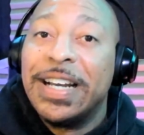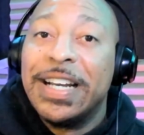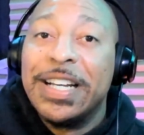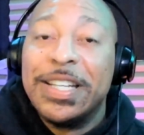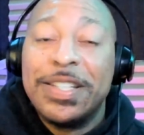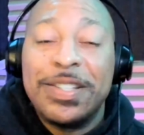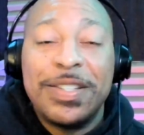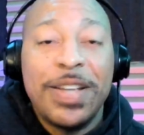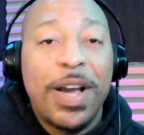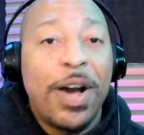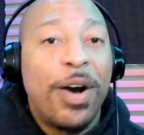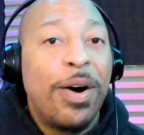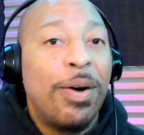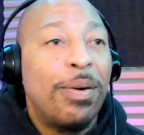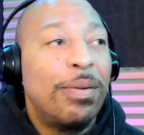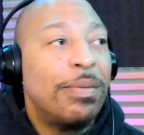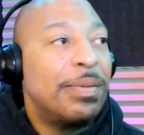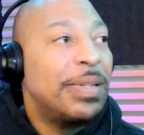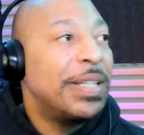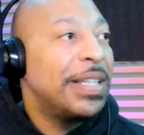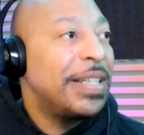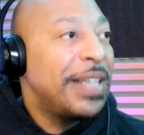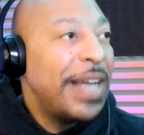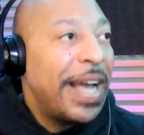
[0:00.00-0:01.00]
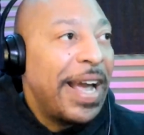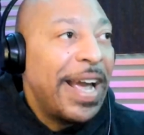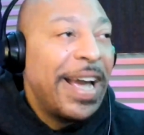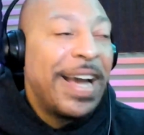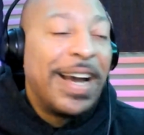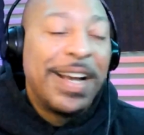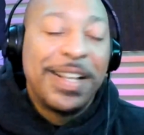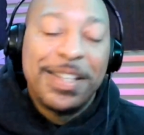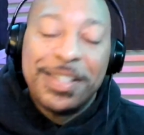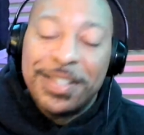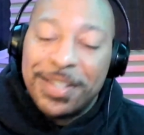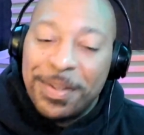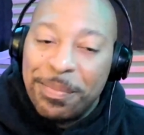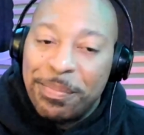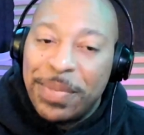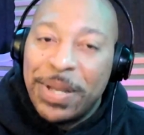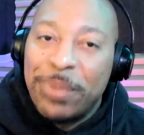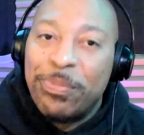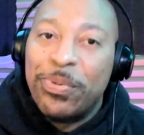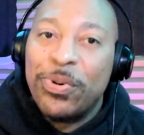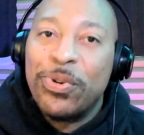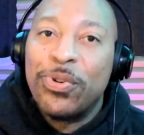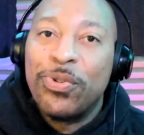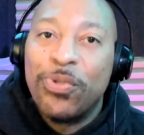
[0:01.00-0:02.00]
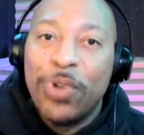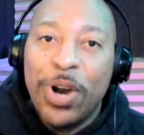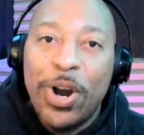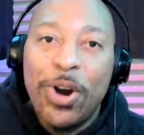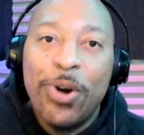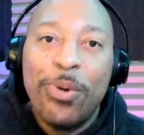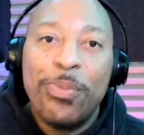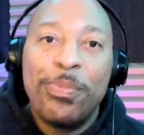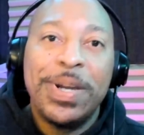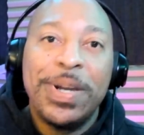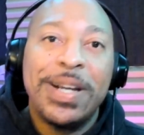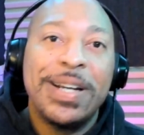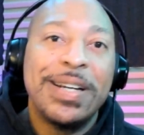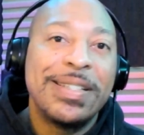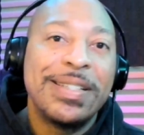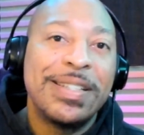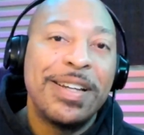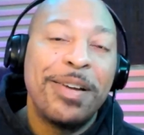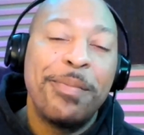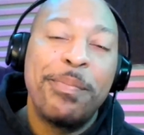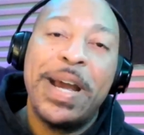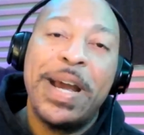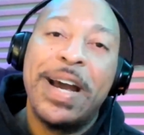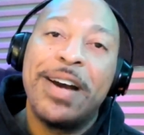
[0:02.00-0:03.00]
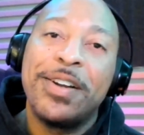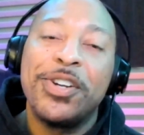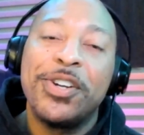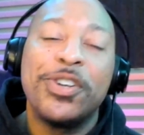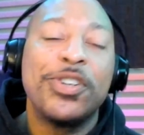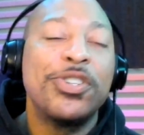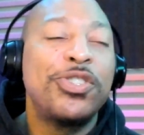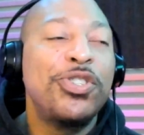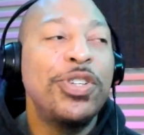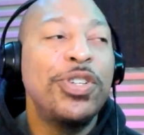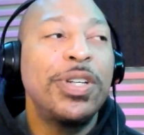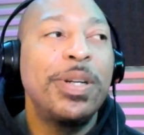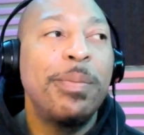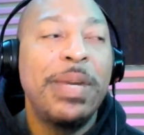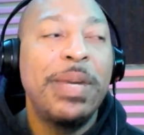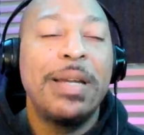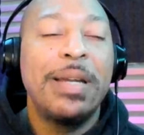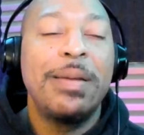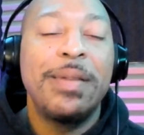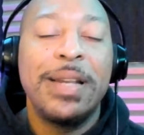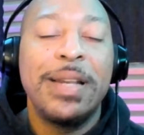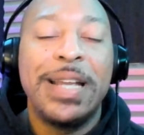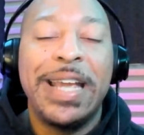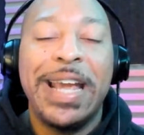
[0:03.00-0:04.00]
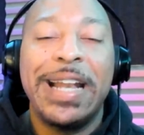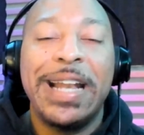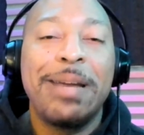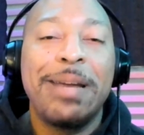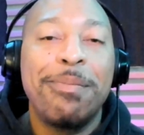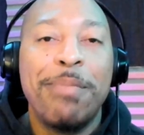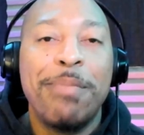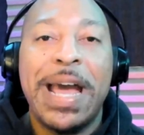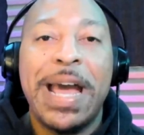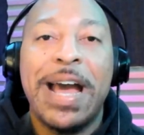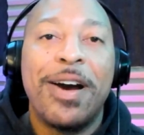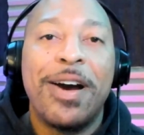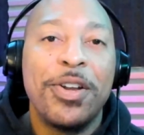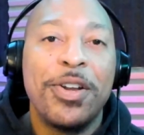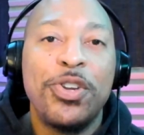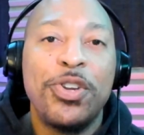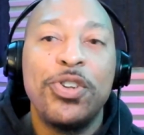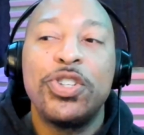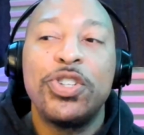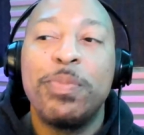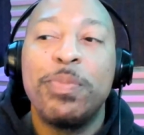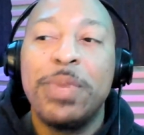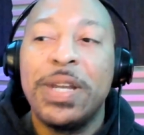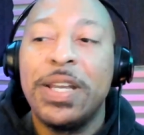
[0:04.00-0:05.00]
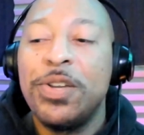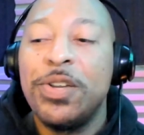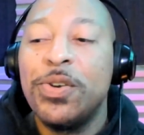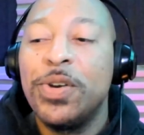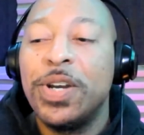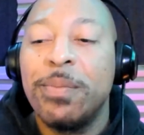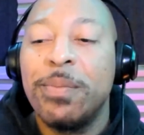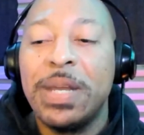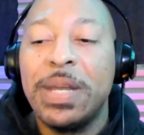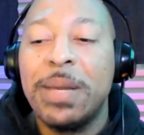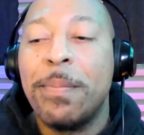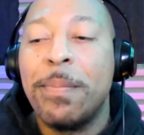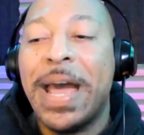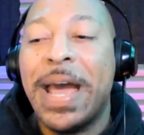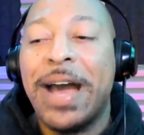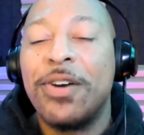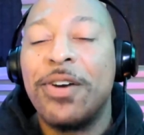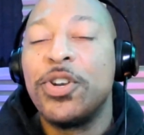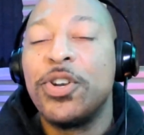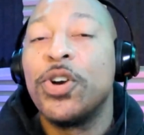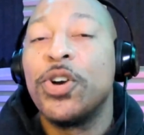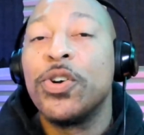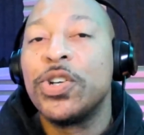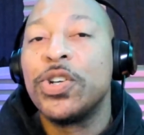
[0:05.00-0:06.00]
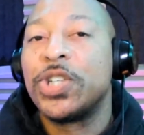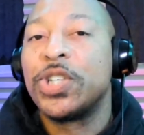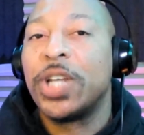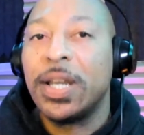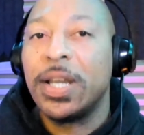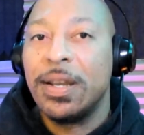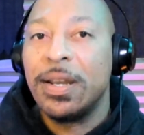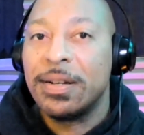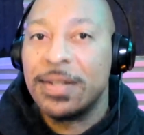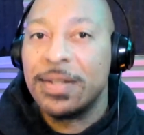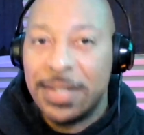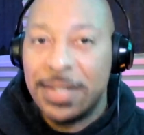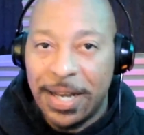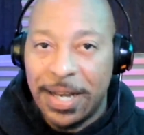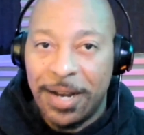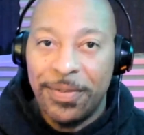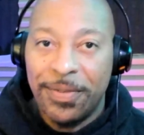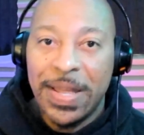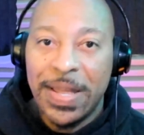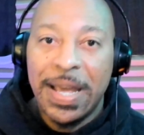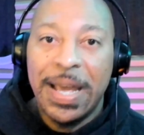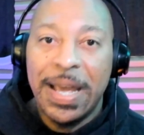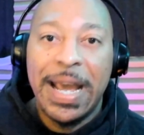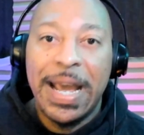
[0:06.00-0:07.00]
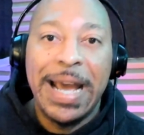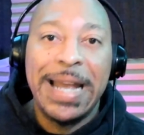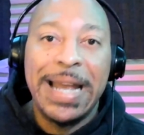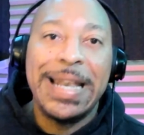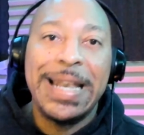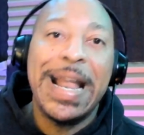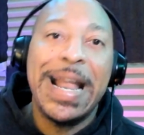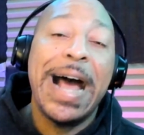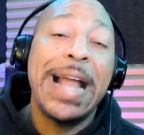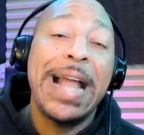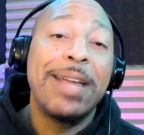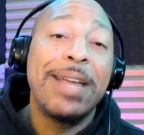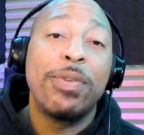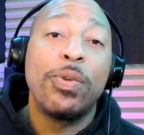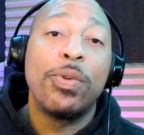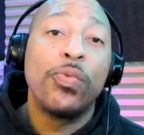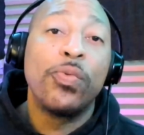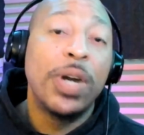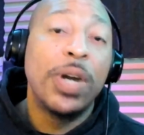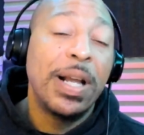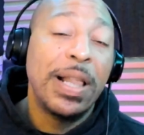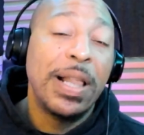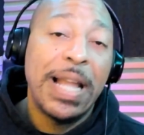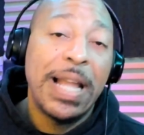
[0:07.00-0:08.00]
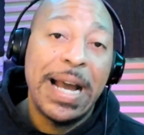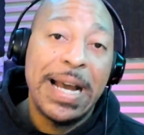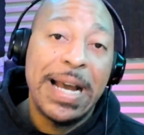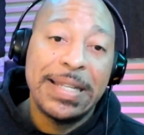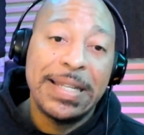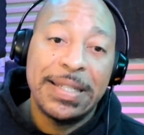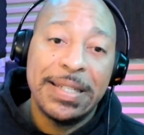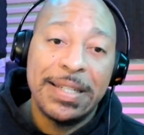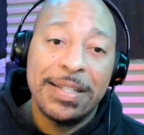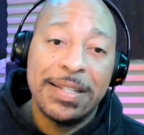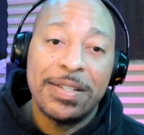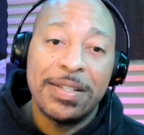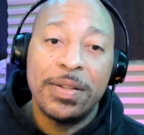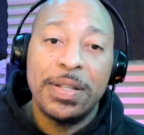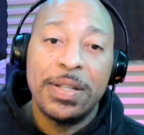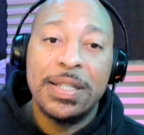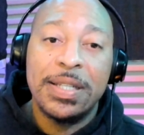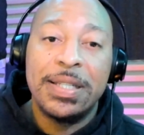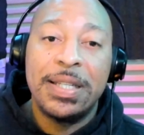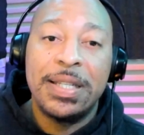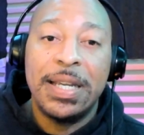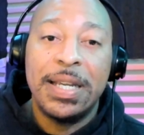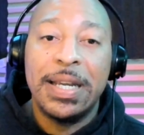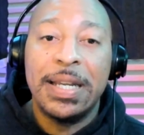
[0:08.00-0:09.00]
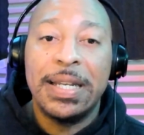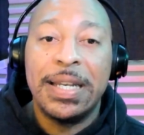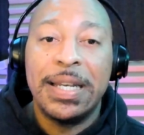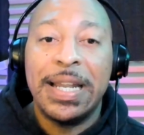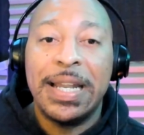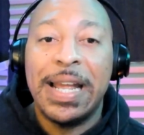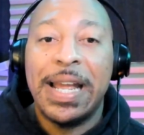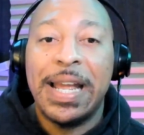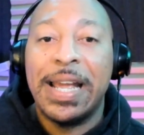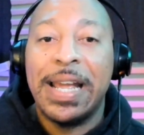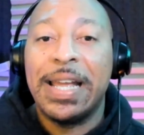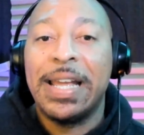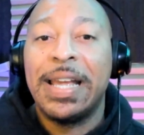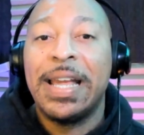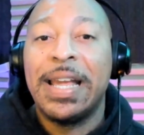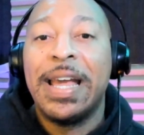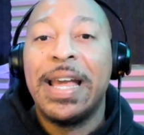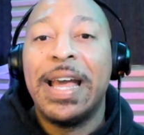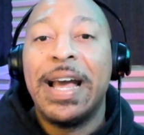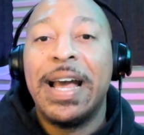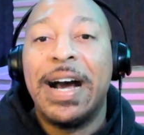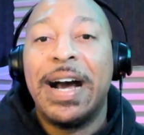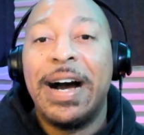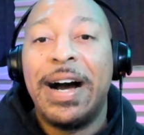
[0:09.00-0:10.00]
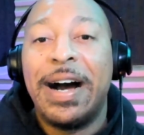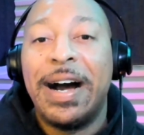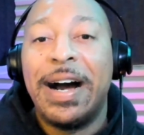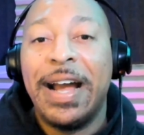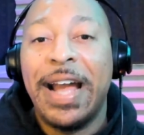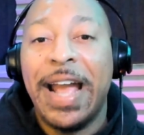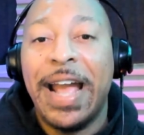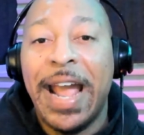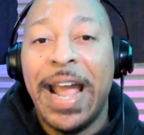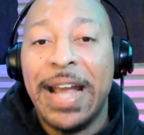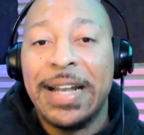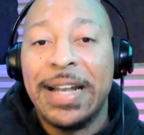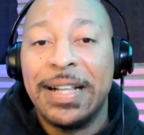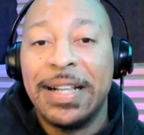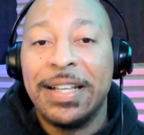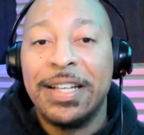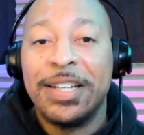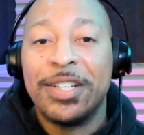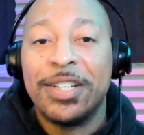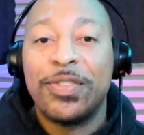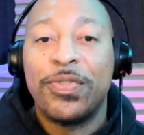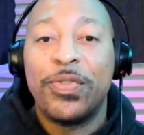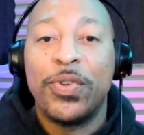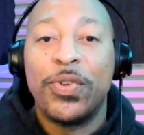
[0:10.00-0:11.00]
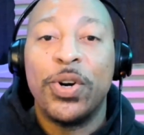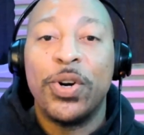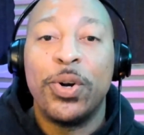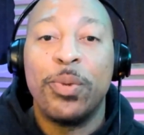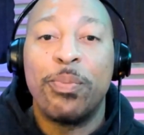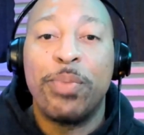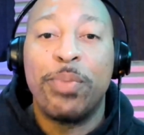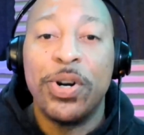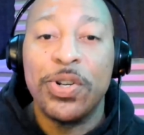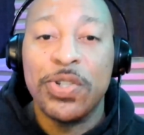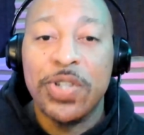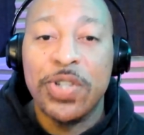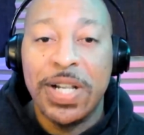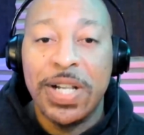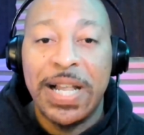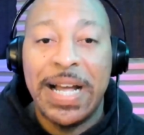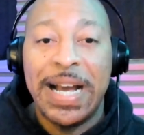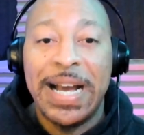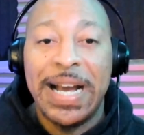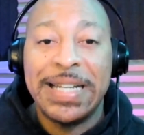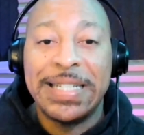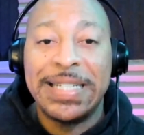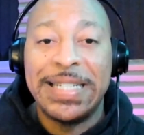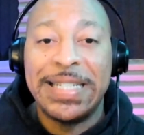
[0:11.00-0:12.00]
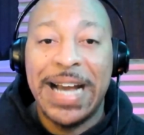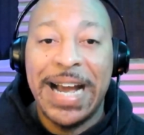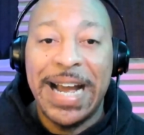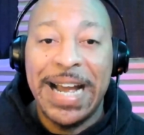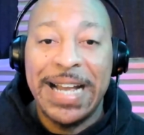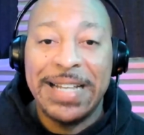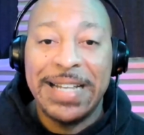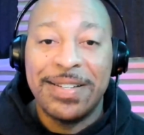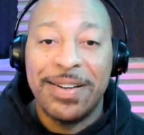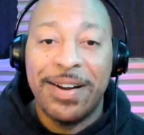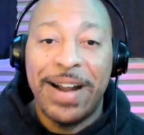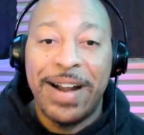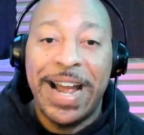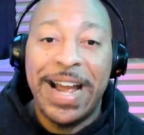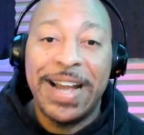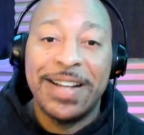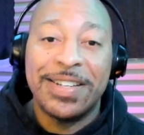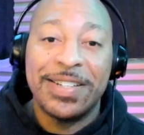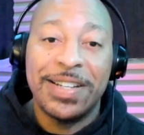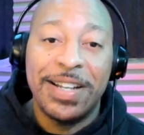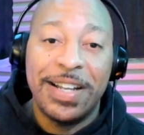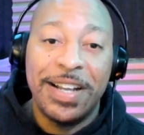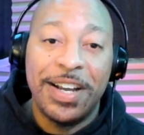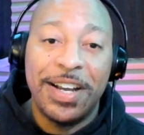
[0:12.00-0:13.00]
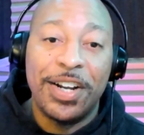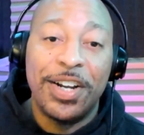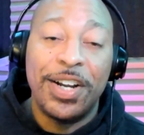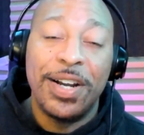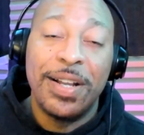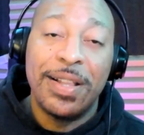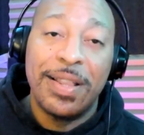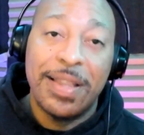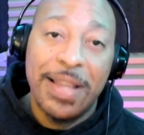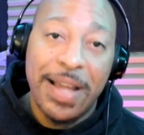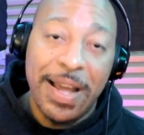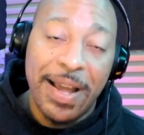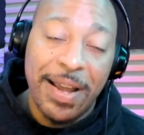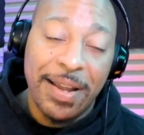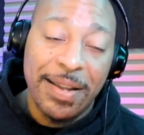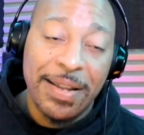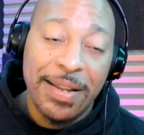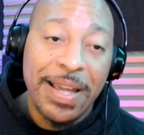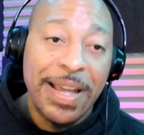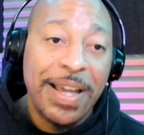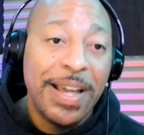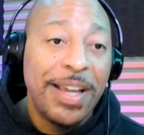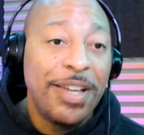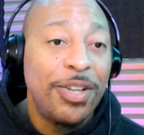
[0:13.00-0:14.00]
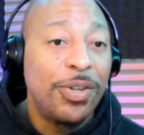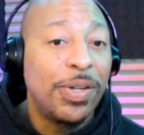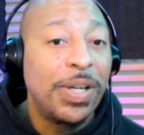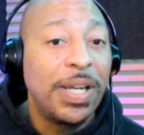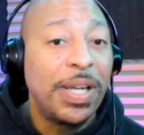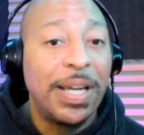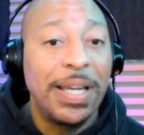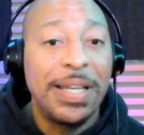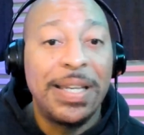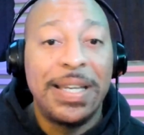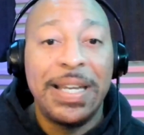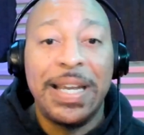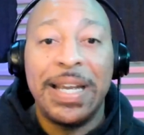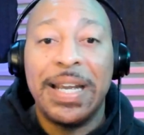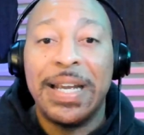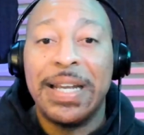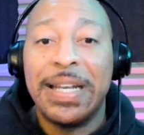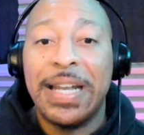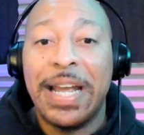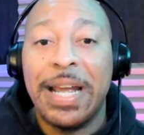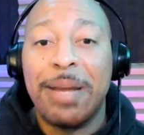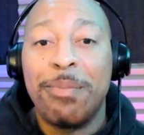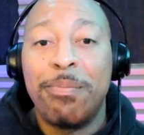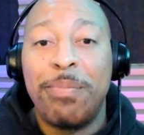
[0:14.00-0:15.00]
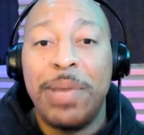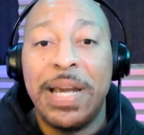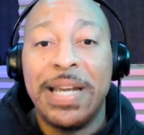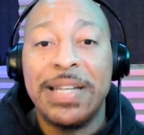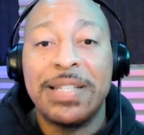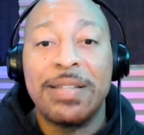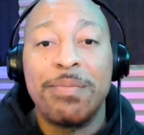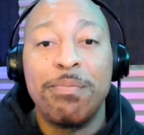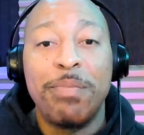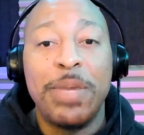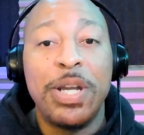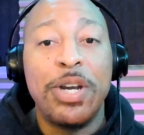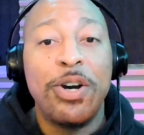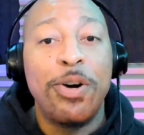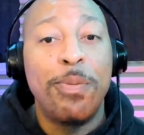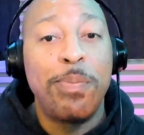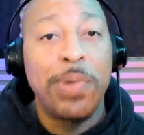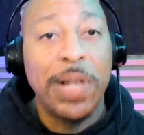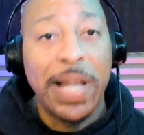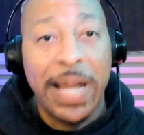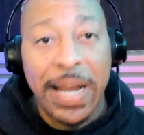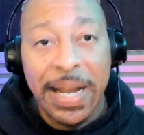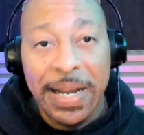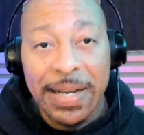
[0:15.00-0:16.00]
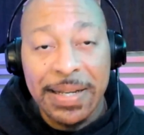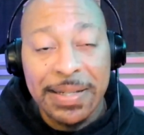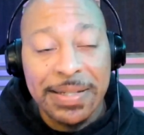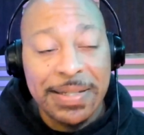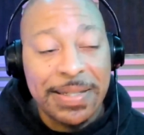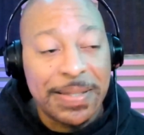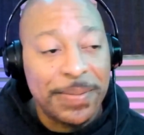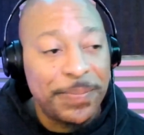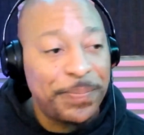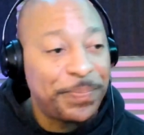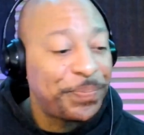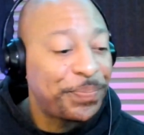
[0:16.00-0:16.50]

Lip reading: So, yeah, some people grow because they're malnourished. You could be getting you could be malnourishing yourself and not even realizing it. So these DNA analysts for personalized diets are actually a good thing. You can get DNA based meal plans.